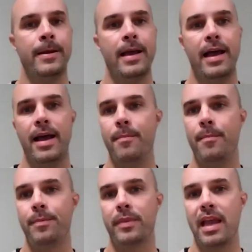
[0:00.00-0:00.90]

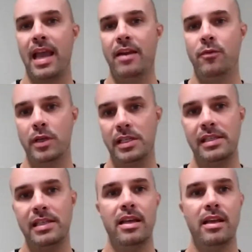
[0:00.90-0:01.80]
um, and we
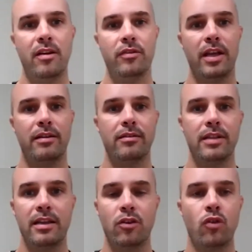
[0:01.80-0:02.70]
see kind of that
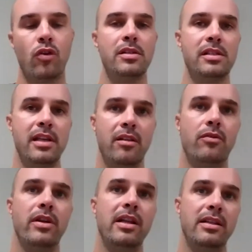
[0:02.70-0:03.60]
that cross sell
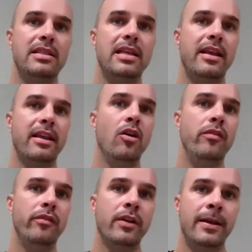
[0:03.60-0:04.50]
really taking
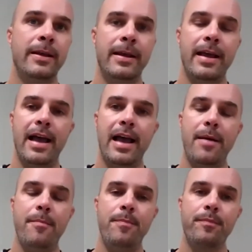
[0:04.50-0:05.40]
off.
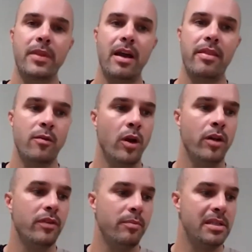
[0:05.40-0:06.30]
Um, I think one
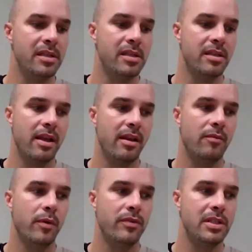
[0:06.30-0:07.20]
of the businesses
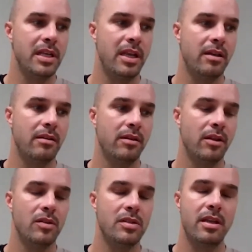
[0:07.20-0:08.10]
that we've seen, you
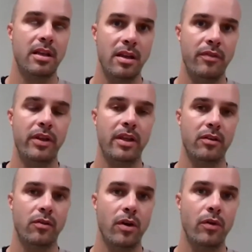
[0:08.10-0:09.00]
know,
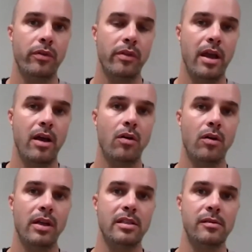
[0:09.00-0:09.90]
significant growth
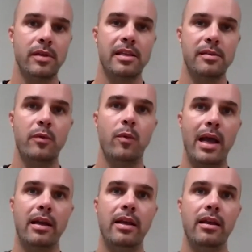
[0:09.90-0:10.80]
now is has been
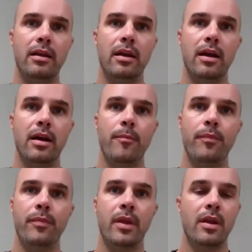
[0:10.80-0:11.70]
Waggly.
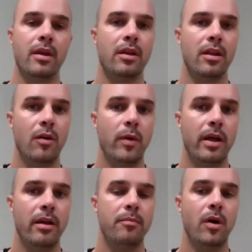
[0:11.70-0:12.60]
Um, you know,
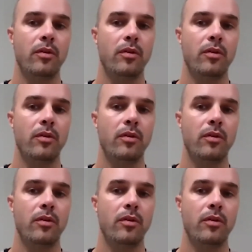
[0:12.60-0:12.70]
where